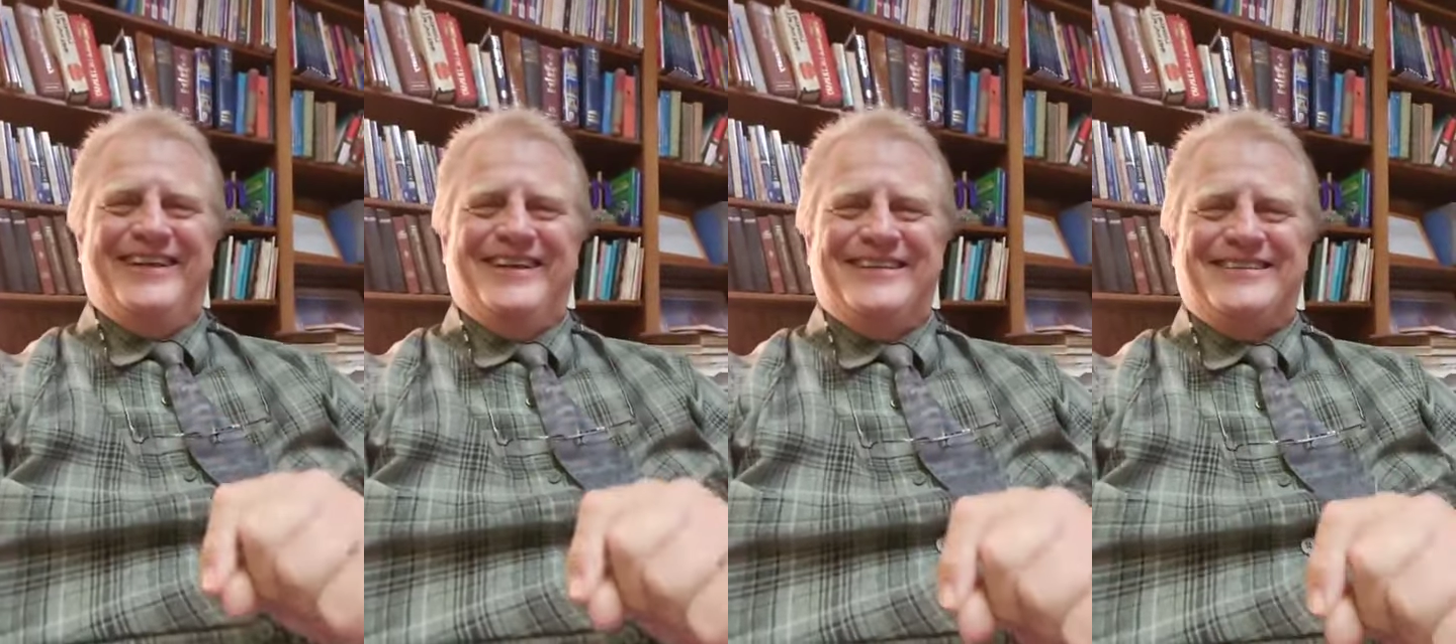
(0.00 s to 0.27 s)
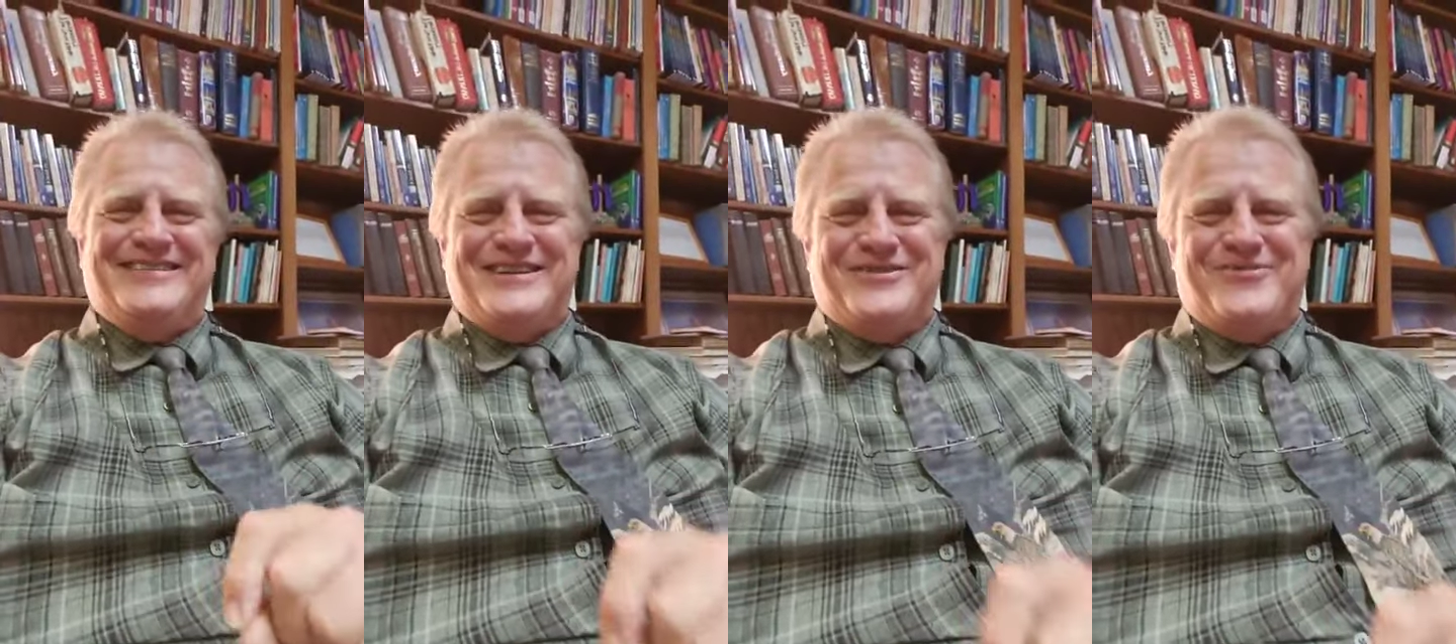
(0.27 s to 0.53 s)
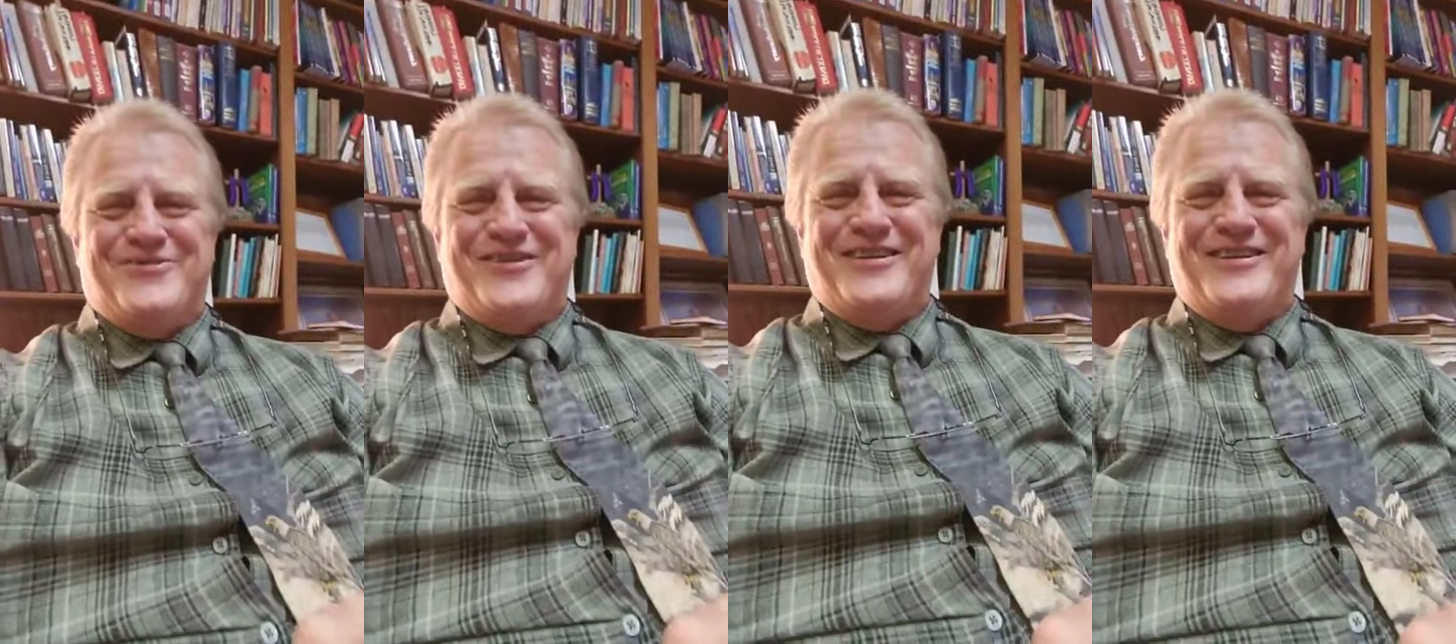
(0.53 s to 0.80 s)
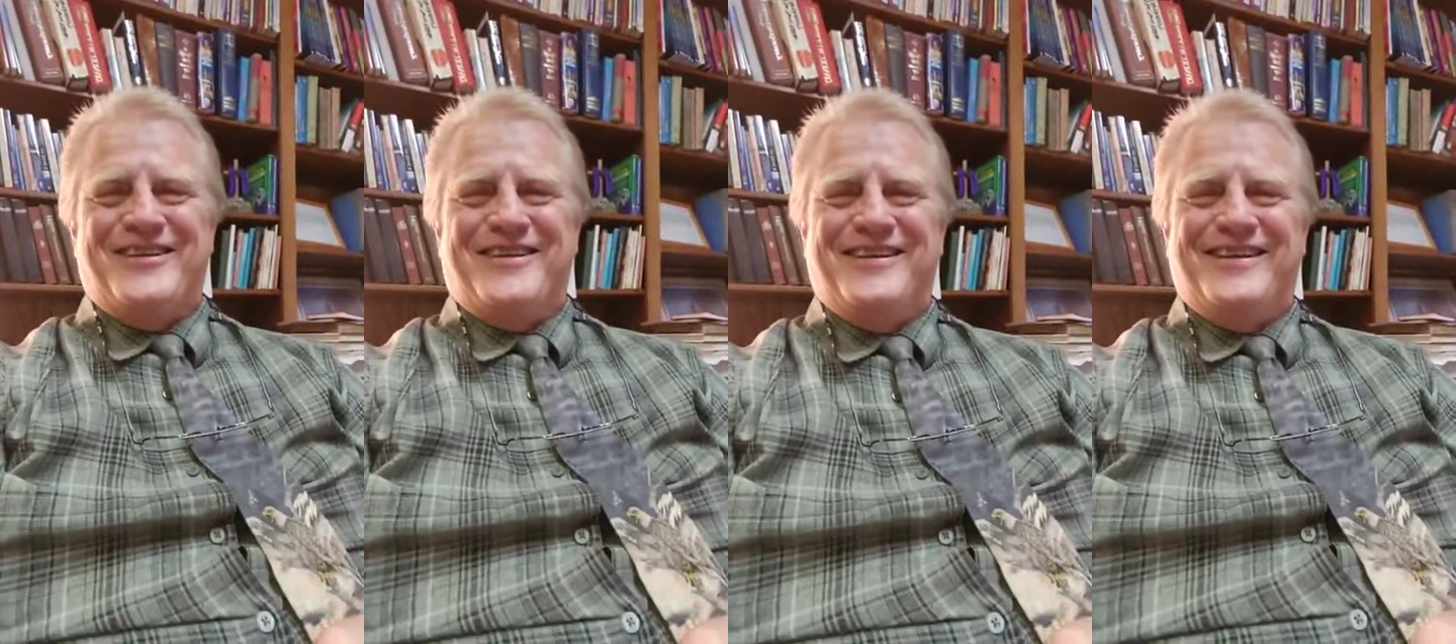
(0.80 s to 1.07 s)
Just wanted
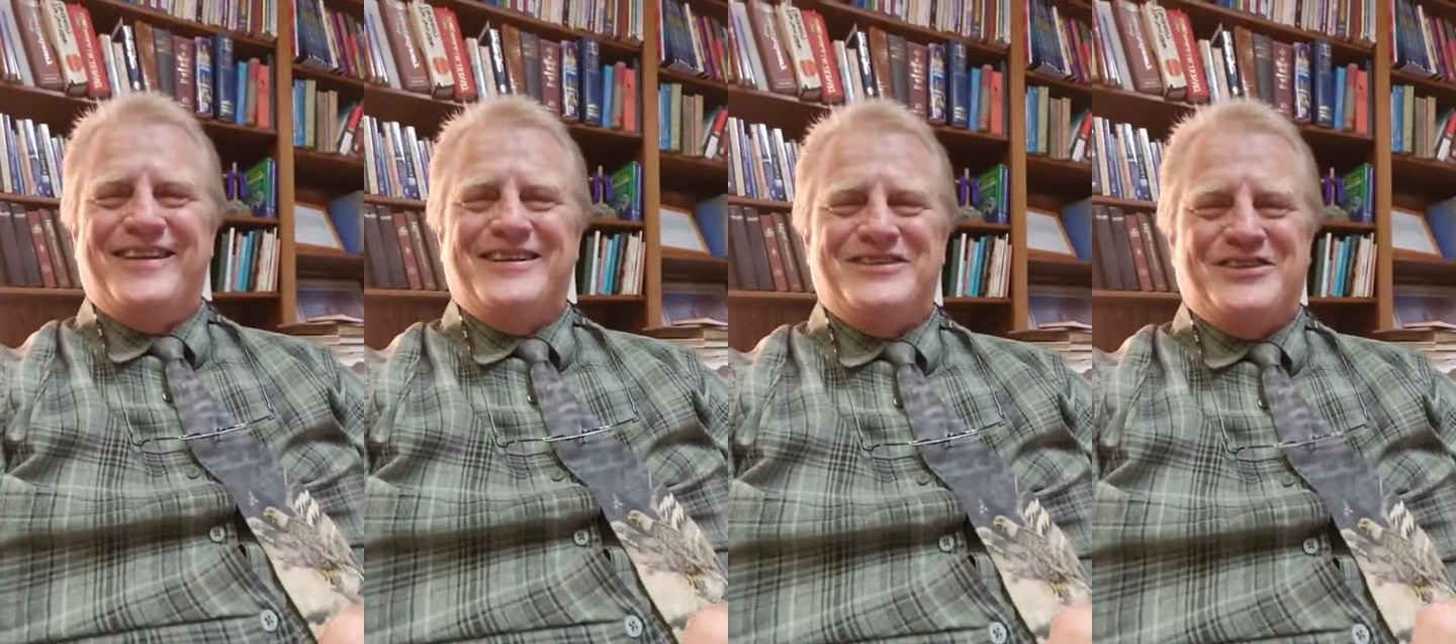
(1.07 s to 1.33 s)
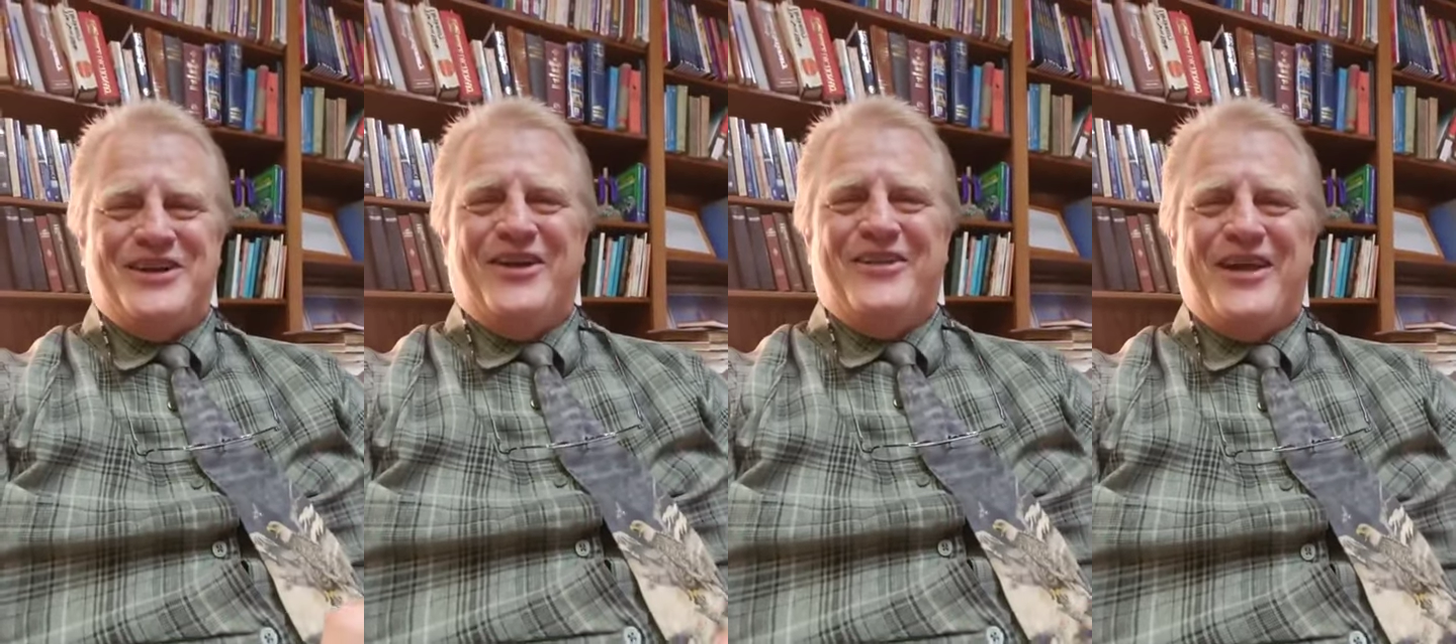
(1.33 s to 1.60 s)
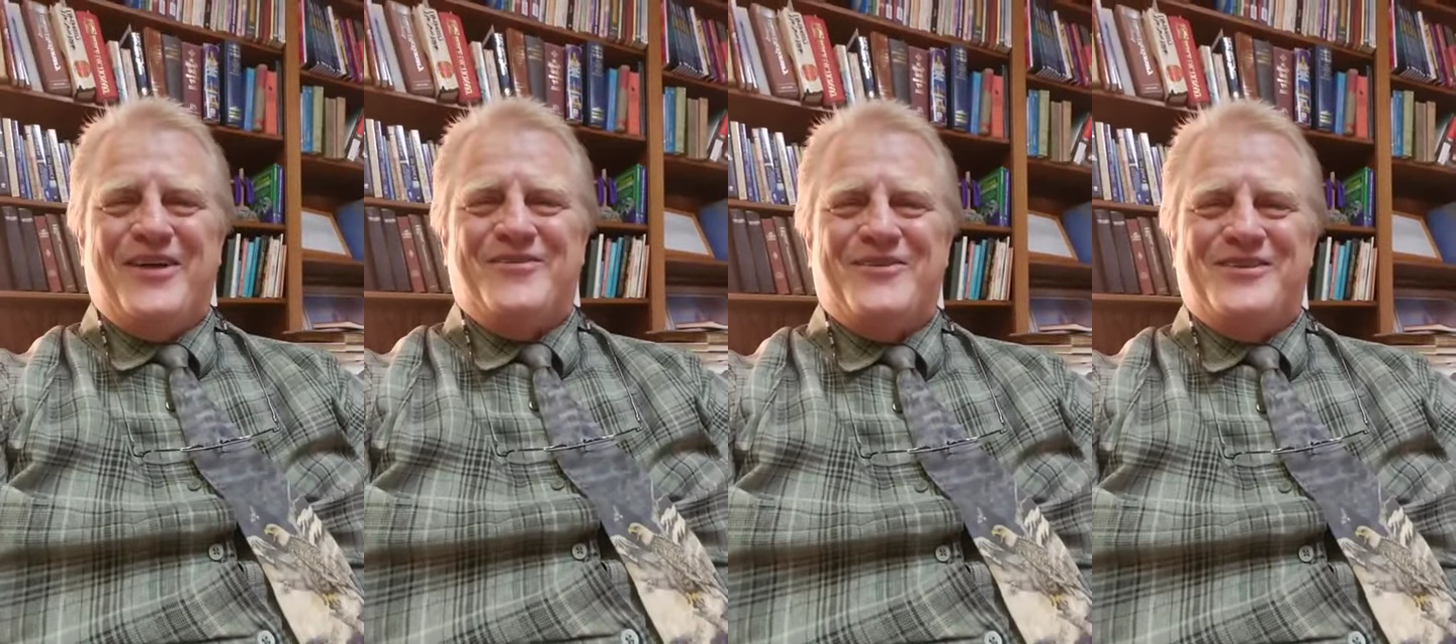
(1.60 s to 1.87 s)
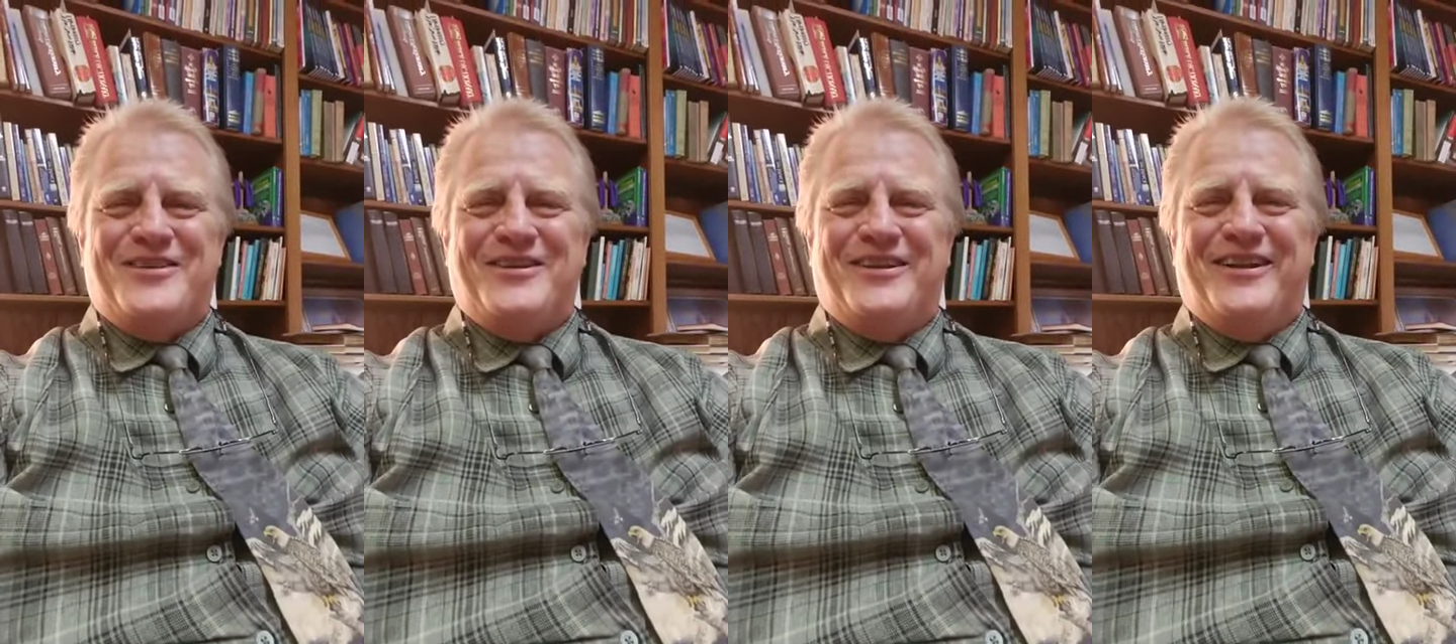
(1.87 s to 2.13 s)
to share that
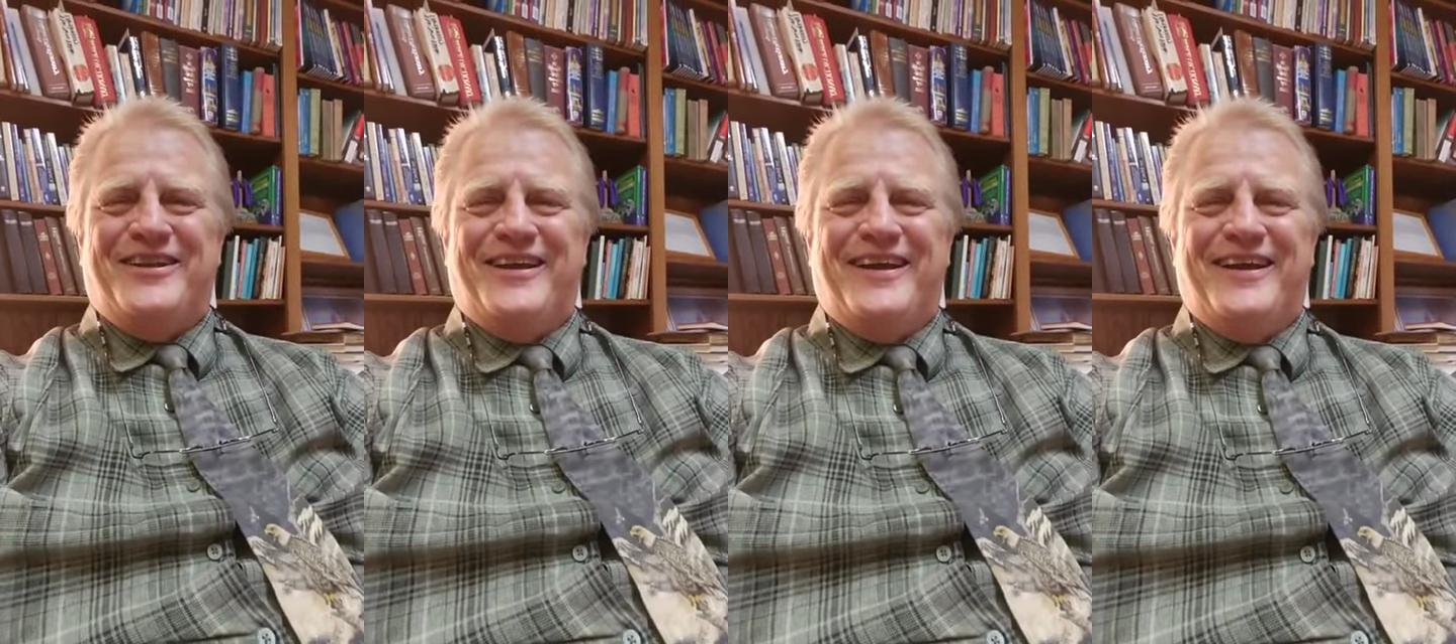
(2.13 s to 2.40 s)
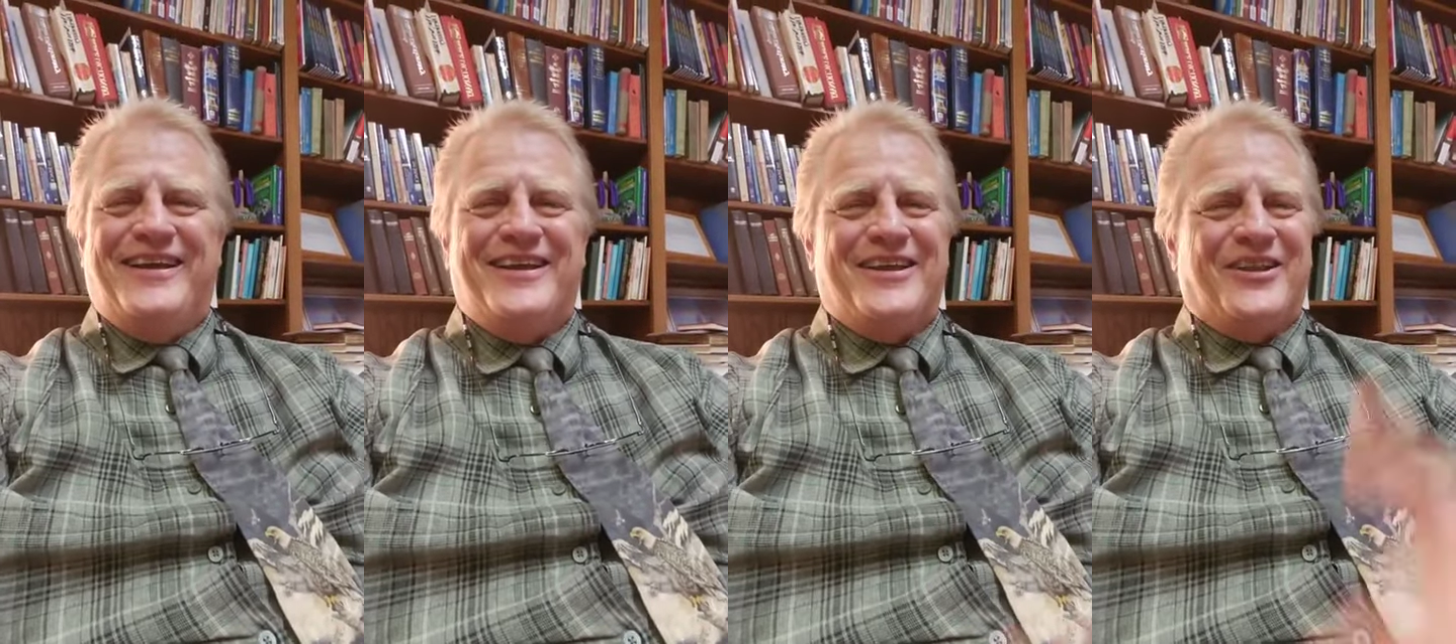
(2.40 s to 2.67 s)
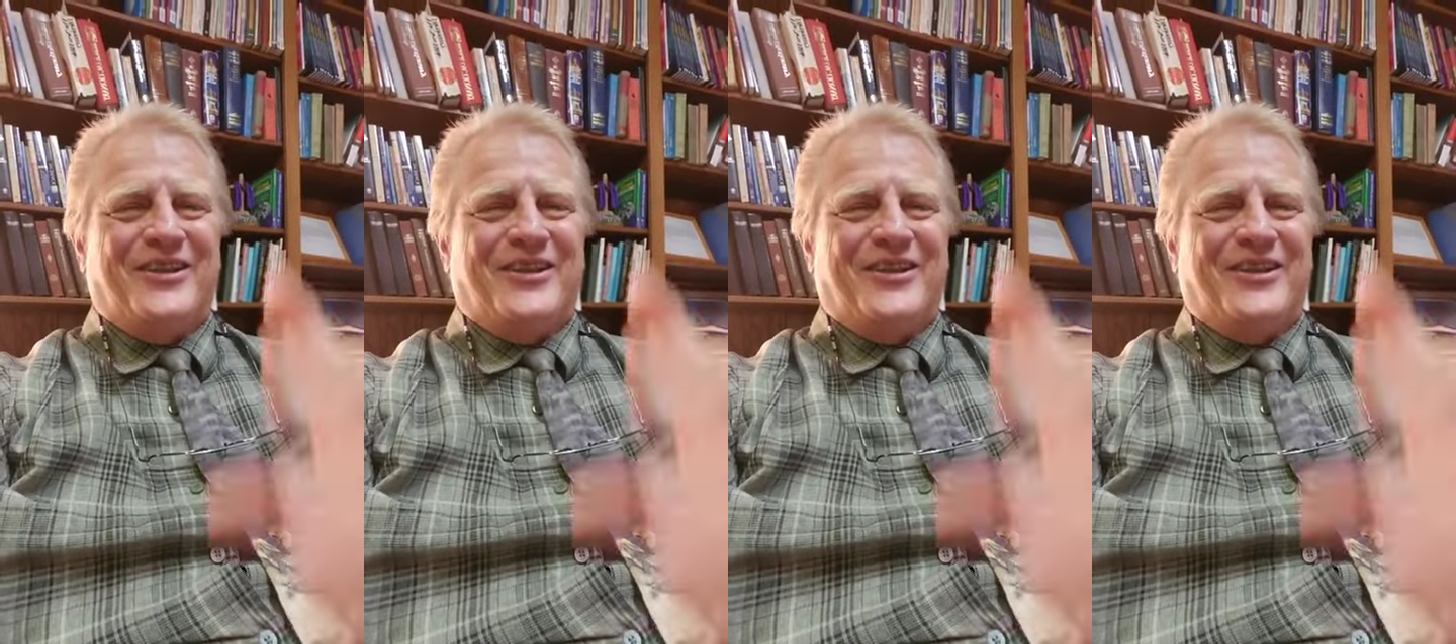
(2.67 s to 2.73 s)
with you today.